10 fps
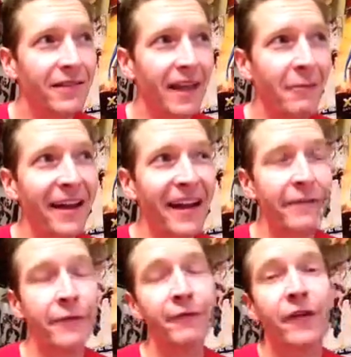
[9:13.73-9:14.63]
That might
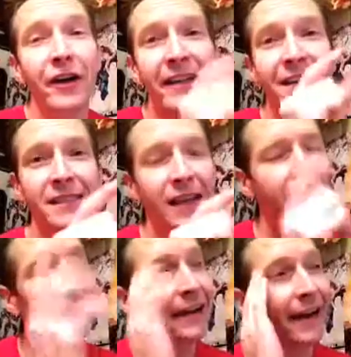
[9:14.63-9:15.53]
have the funniest,
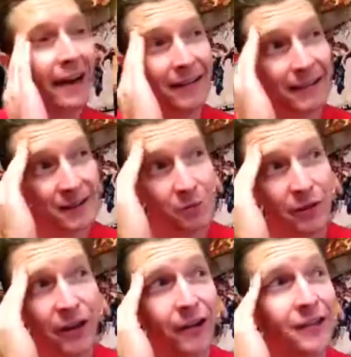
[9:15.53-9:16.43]
oh my god, it's really
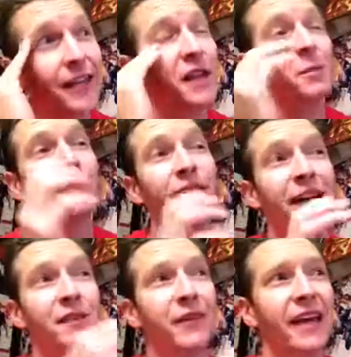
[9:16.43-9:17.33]
hard to say this, but
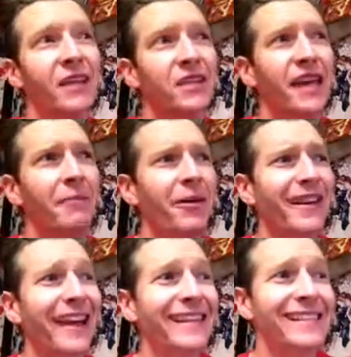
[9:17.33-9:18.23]
Vegas Vacation came out in
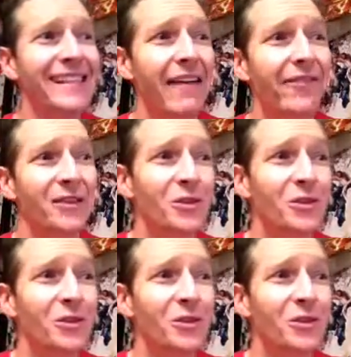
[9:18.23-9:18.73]
'97.